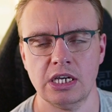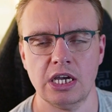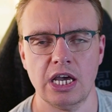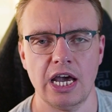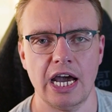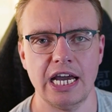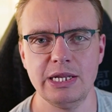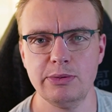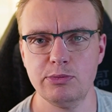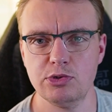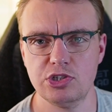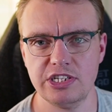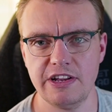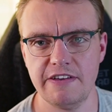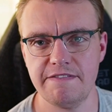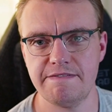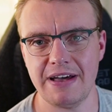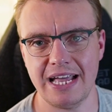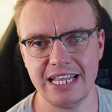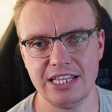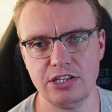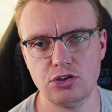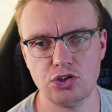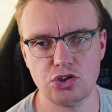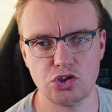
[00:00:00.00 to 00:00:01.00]
And it was an
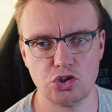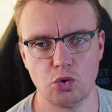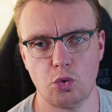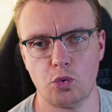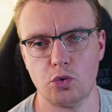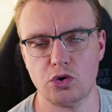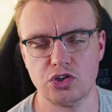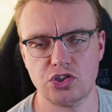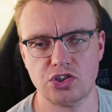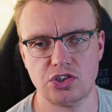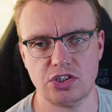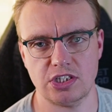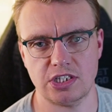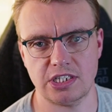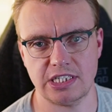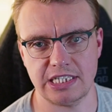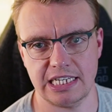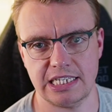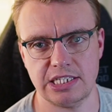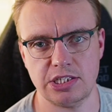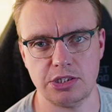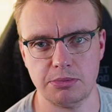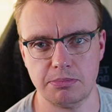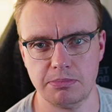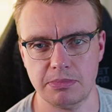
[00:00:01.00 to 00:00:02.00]
event sourced
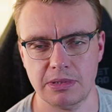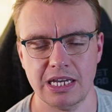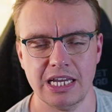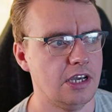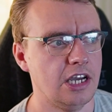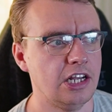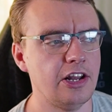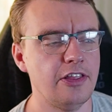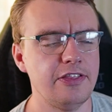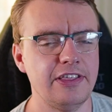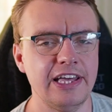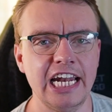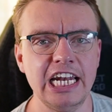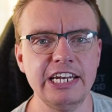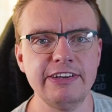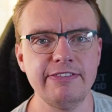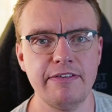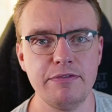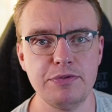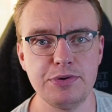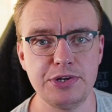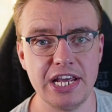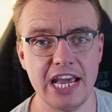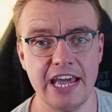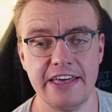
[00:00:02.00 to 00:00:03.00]
system. And at the end of
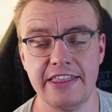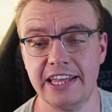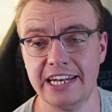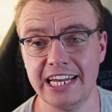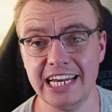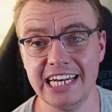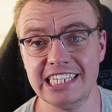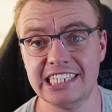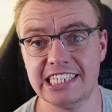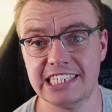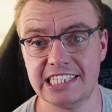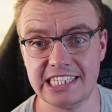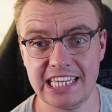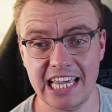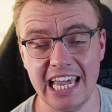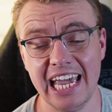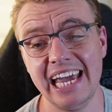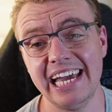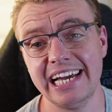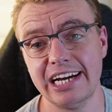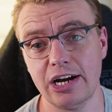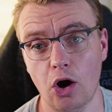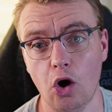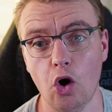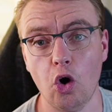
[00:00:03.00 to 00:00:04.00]
every day, they needed to
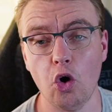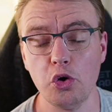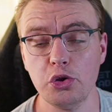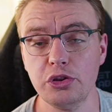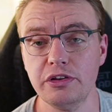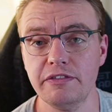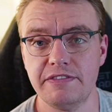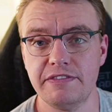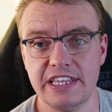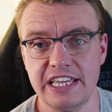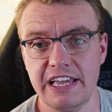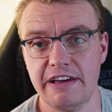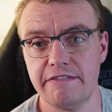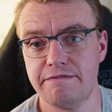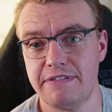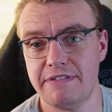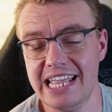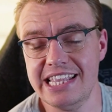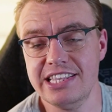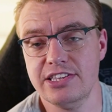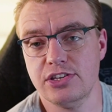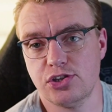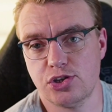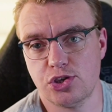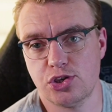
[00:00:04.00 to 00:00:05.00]
take all of the
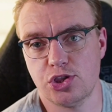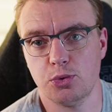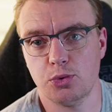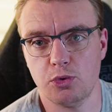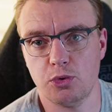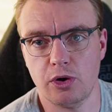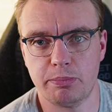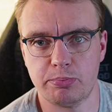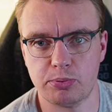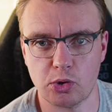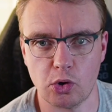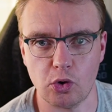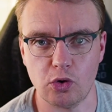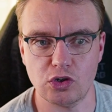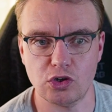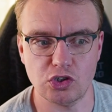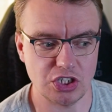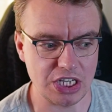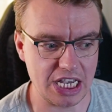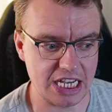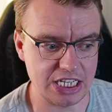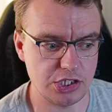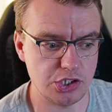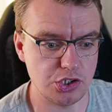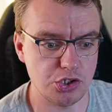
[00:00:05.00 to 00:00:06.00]
events that were
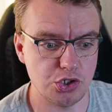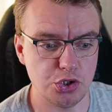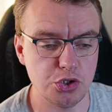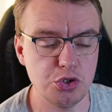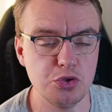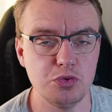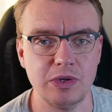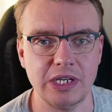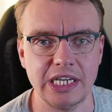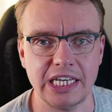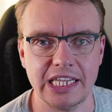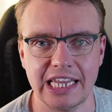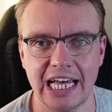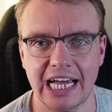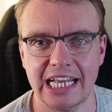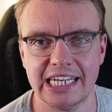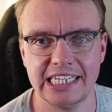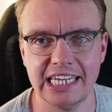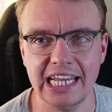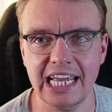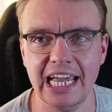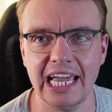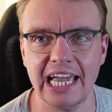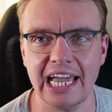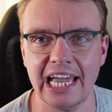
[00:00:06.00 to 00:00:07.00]
processed during that
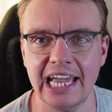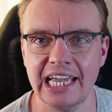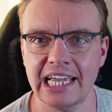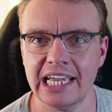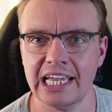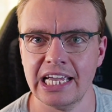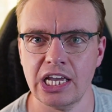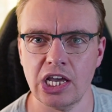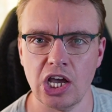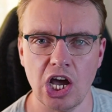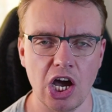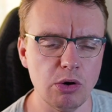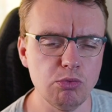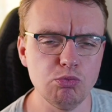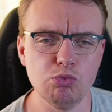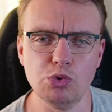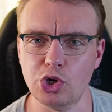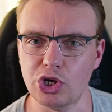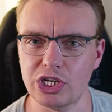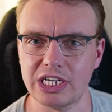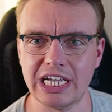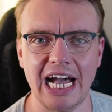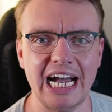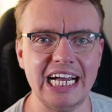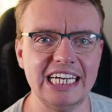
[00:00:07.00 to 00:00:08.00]
day and run a
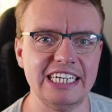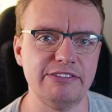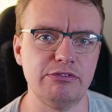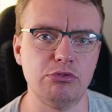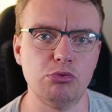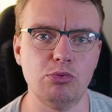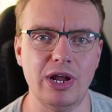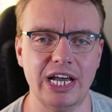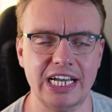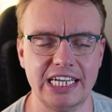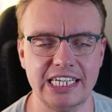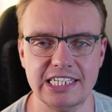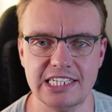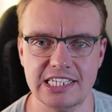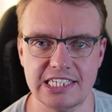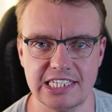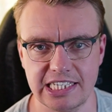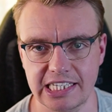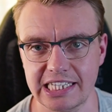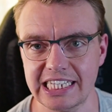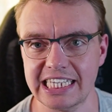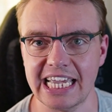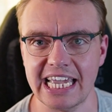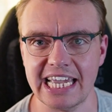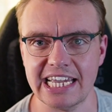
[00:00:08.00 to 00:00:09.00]
kind of
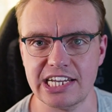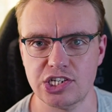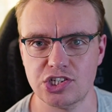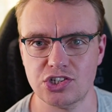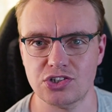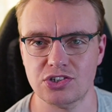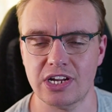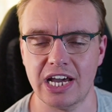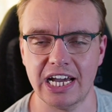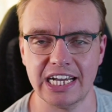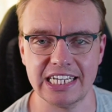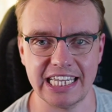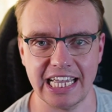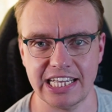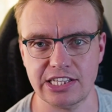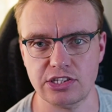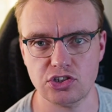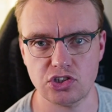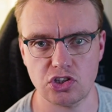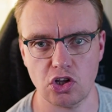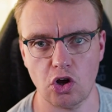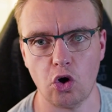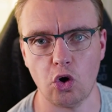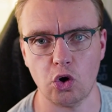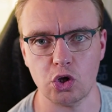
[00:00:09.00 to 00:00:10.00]
reconciliation
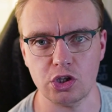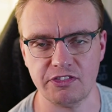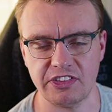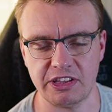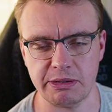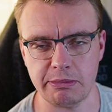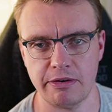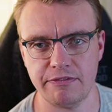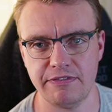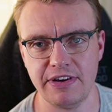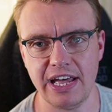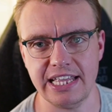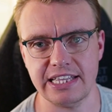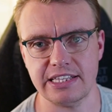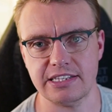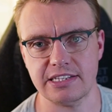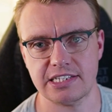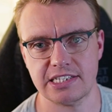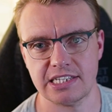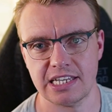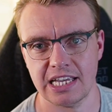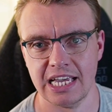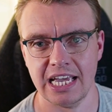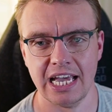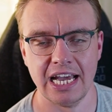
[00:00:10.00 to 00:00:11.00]
against all of them
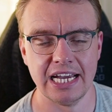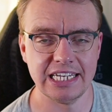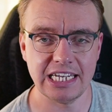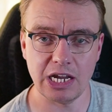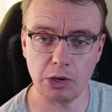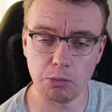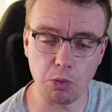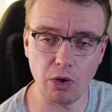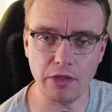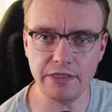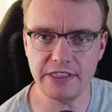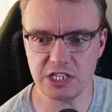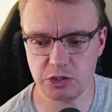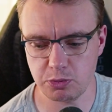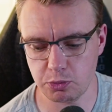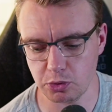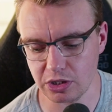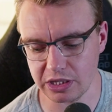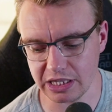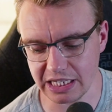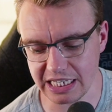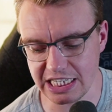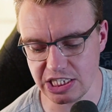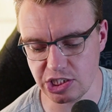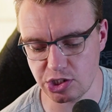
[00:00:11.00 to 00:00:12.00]
events. Now, what this would
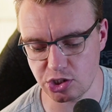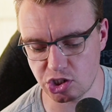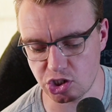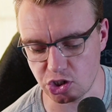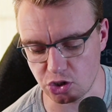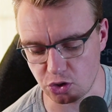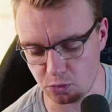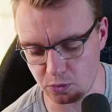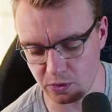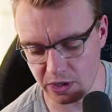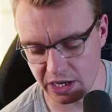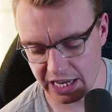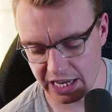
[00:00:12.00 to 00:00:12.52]
lead you to,